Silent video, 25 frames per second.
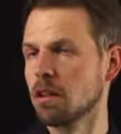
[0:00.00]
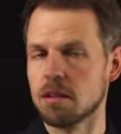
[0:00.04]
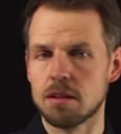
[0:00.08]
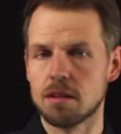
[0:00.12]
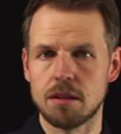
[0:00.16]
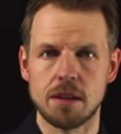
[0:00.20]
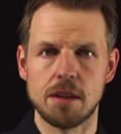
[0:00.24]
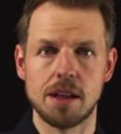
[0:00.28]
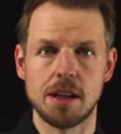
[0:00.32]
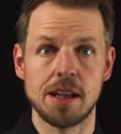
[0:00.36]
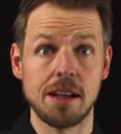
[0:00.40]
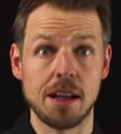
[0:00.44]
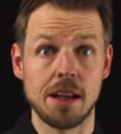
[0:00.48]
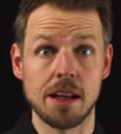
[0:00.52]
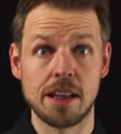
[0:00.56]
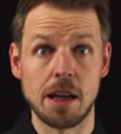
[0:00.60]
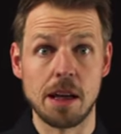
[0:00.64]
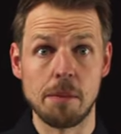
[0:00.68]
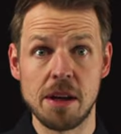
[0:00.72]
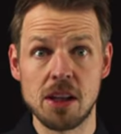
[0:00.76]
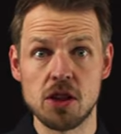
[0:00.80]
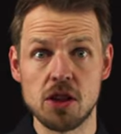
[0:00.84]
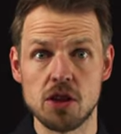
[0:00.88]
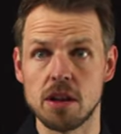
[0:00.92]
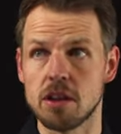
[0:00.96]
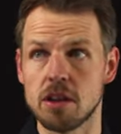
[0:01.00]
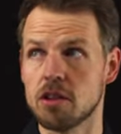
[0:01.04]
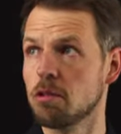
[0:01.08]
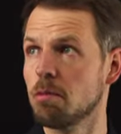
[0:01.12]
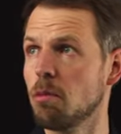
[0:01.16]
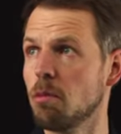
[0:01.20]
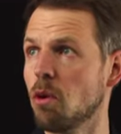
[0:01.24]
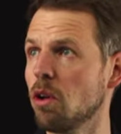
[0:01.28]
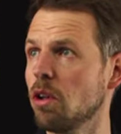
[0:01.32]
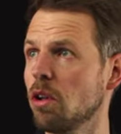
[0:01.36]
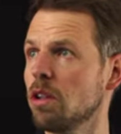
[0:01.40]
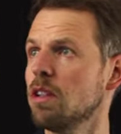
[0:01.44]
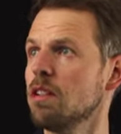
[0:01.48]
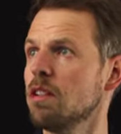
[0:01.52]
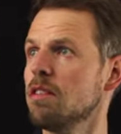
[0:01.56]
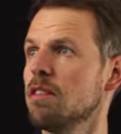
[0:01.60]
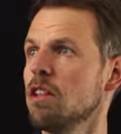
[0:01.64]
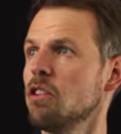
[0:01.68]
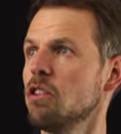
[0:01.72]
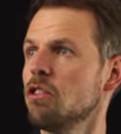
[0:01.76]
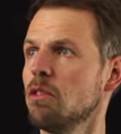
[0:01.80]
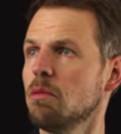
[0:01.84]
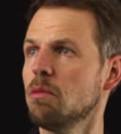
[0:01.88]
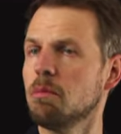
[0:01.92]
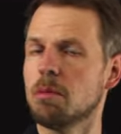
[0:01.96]
in dimension, a small
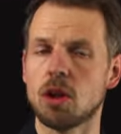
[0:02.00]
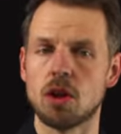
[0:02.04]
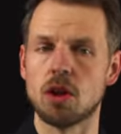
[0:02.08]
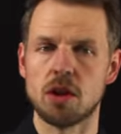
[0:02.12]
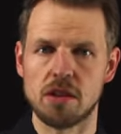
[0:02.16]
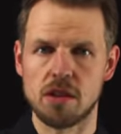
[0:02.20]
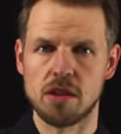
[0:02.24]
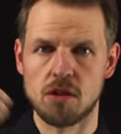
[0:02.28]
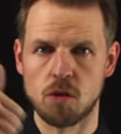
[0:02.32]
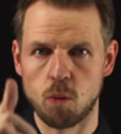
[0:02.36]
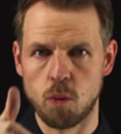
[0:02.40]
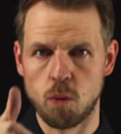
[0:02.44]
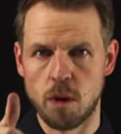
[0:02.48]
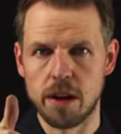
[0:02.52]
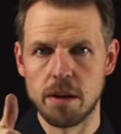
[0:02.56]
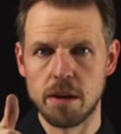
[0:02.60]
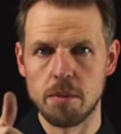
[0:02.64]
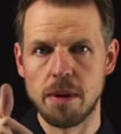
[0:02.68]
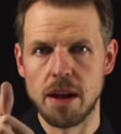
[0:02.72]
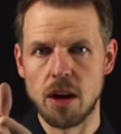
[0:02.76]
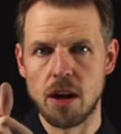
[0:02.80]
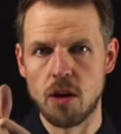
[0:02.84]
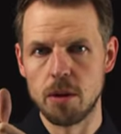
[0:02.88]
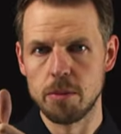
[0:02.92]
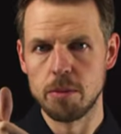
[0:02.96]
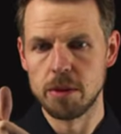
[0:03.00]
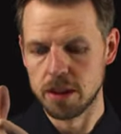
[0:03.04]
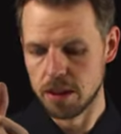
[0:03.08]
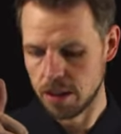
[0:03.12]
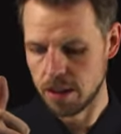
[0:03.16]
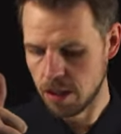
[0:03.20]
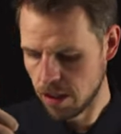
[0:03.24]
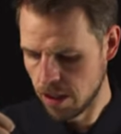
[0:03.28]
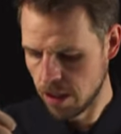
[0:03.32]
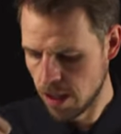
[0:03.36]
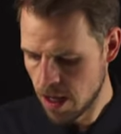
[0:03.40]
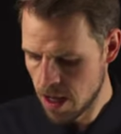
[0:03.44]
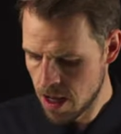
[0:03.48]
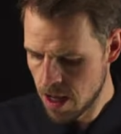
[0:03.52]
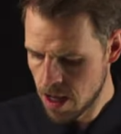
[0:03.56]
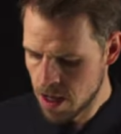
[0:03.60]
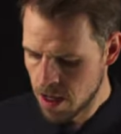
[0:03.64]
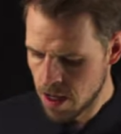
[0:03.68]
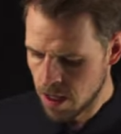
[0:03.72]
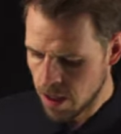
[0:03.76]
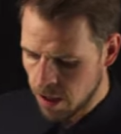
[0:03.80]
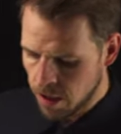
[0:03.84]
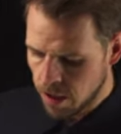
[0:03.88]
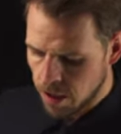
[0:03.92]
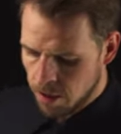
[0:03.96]
decision because it's one parameter,
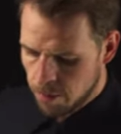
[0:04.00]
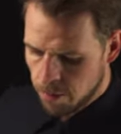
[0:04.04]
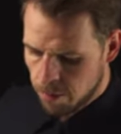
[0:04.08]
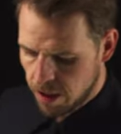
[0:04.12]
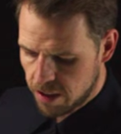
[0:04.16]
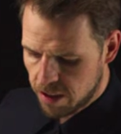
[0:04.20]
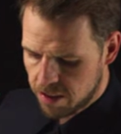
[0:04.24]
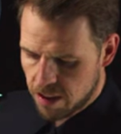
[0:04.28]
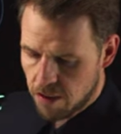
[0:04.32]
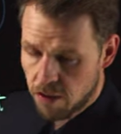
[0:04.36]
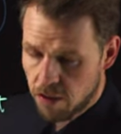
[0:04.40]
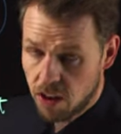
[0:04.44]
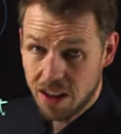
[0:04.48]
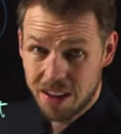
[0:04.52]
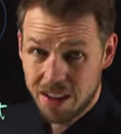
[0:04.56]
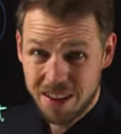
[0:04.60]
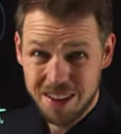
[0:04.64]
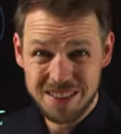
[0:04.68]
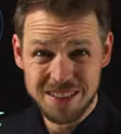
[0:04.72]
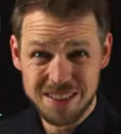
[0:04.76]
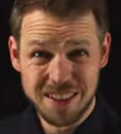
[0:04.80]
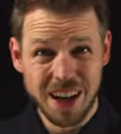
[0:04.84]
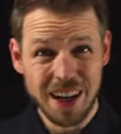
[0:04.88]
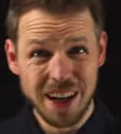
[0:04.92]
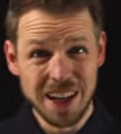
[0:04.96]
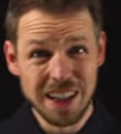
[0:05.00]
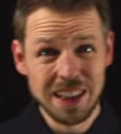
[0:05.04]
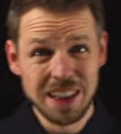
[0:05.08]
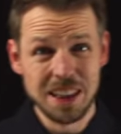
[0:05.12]
but it's nevertheless highly